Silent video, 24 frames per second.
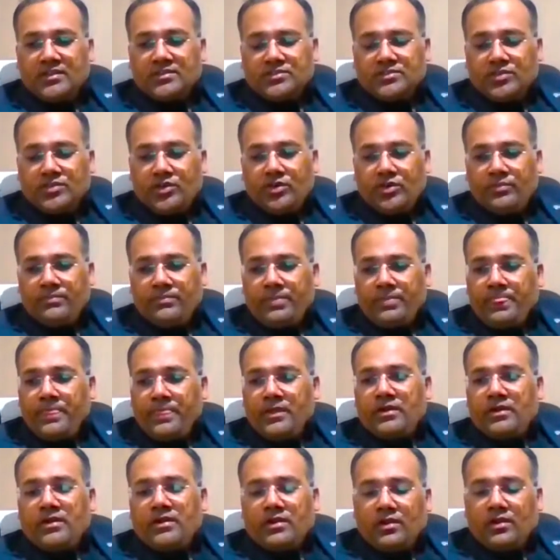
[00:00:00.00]
So,
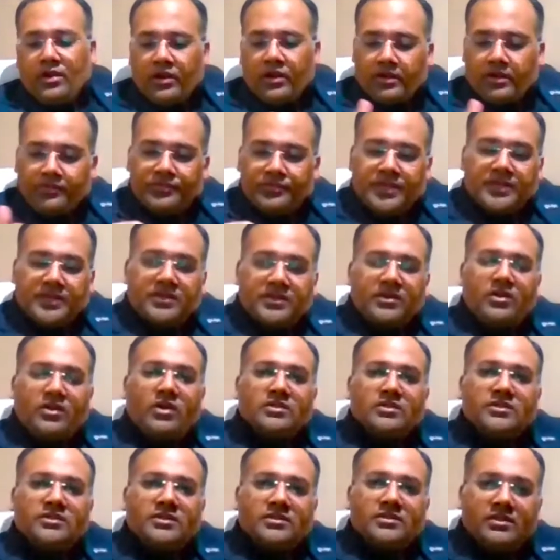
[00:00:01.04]
a lot of
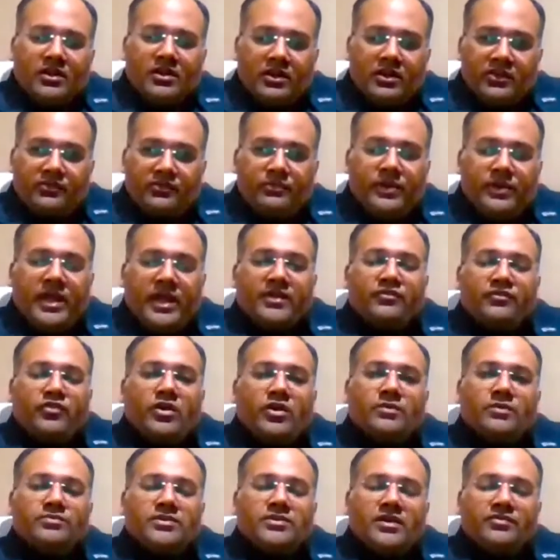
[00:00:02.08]
technology, a lot of
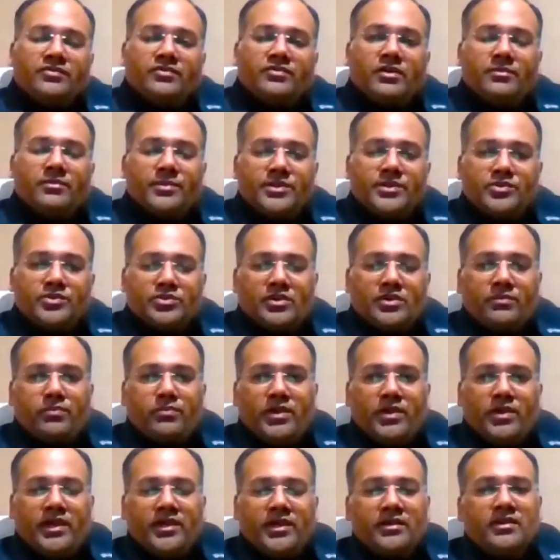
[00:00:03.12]
platforms have come into the
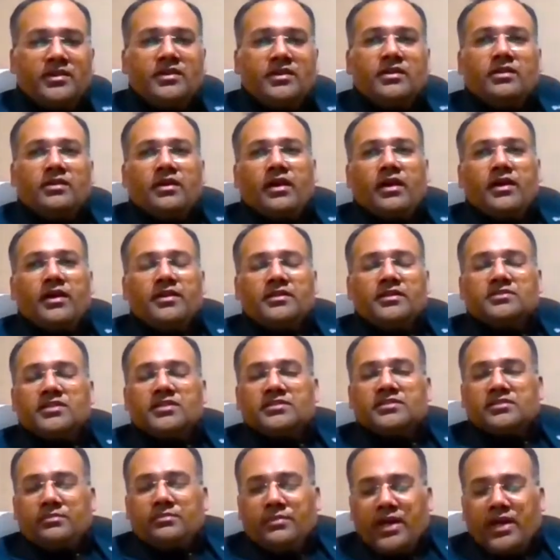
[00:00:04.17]
play, and it
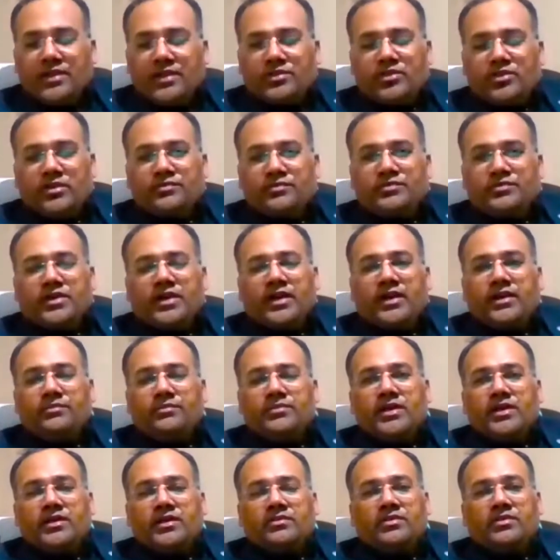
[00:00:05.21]
is a matter of
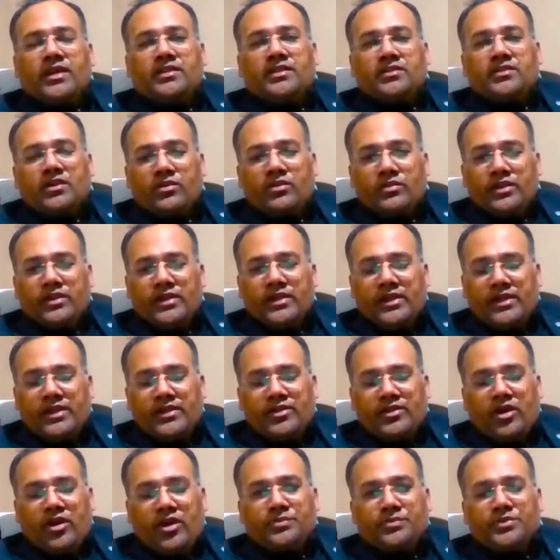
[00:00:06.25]
time that right now AI
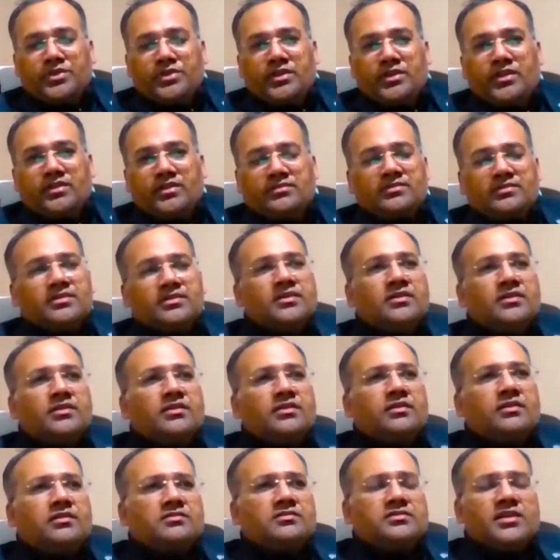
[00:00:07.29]
adoption is
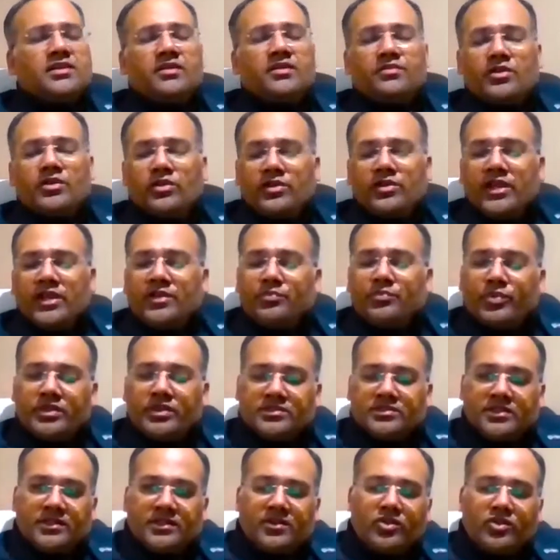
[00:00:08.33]
7 or
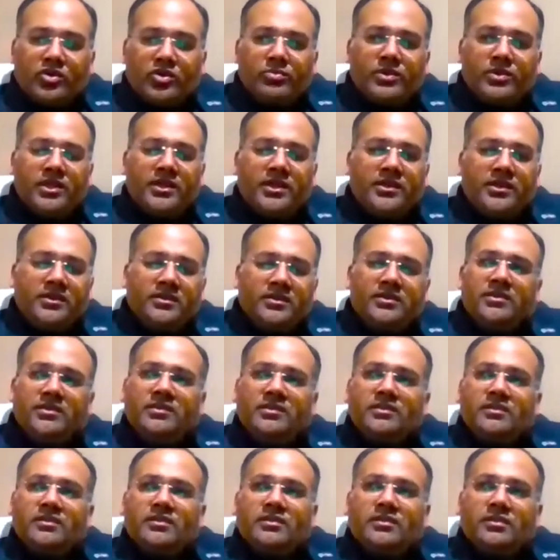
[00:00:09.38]
8% globally.
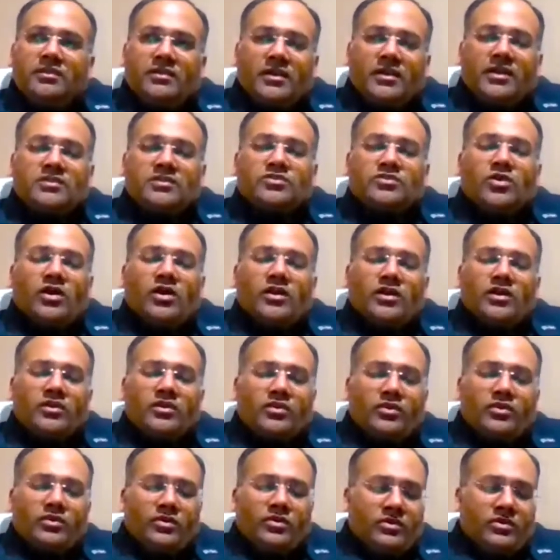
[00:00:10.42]
It's gonna
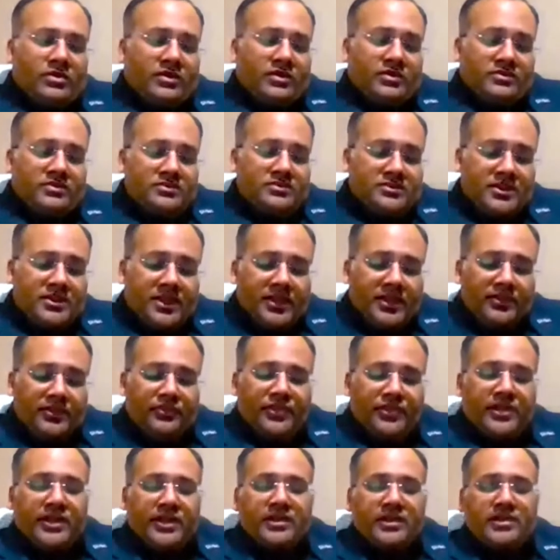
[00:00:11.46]
go
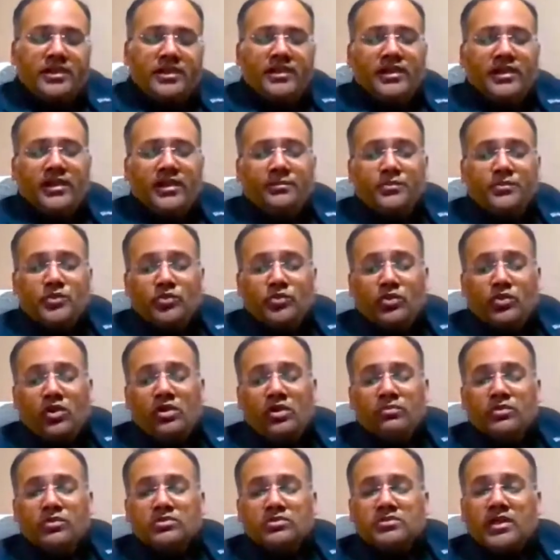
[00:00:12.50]
significantly up to
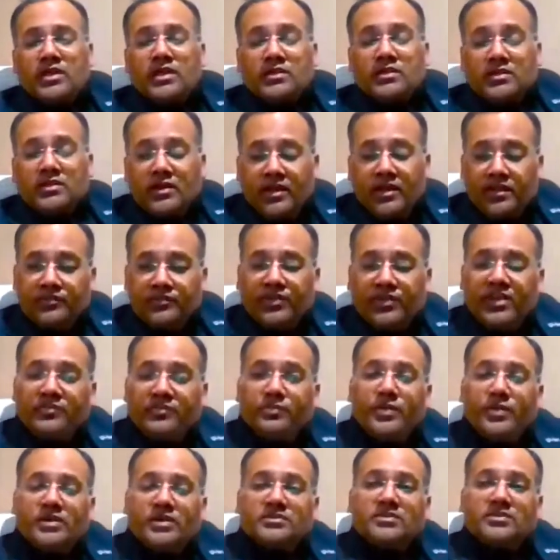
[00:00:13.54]
almost like
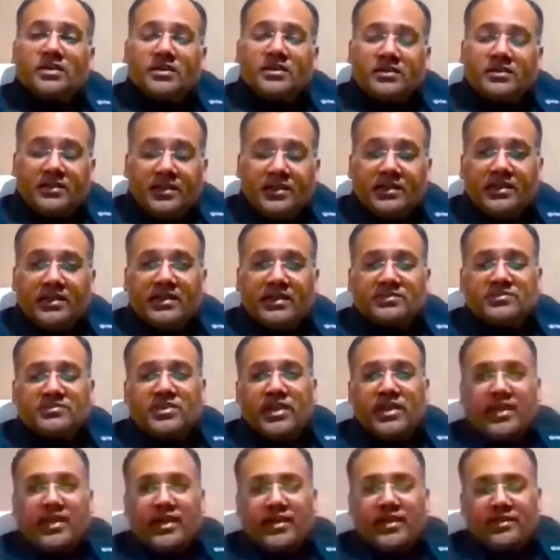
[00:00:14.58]
35% in next
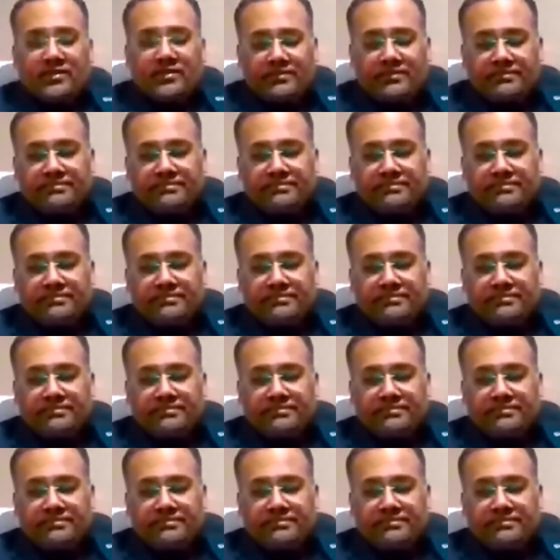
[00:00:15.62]
decade.